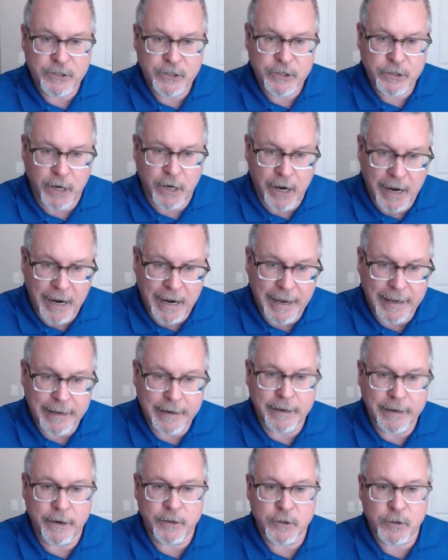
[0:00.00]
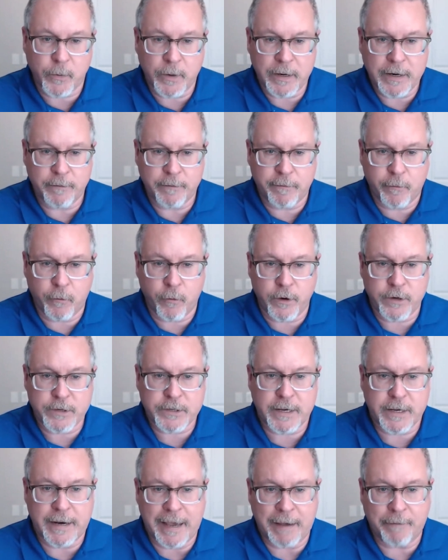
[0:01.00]
taught and it's
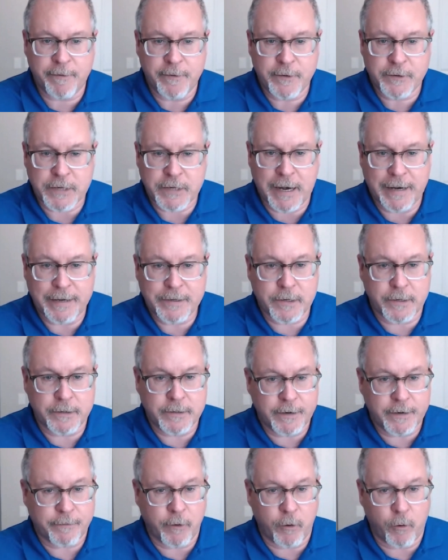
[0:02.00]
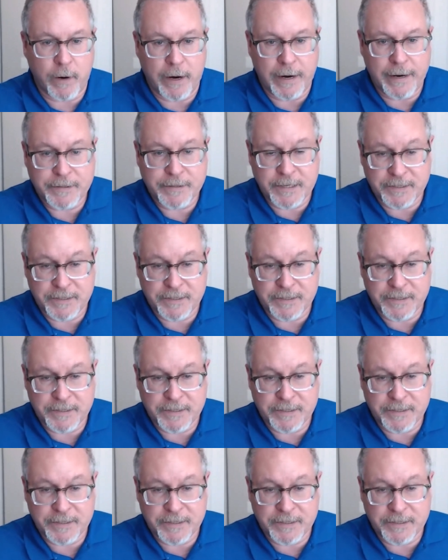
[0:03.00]
reinforced and emphasized in different ways.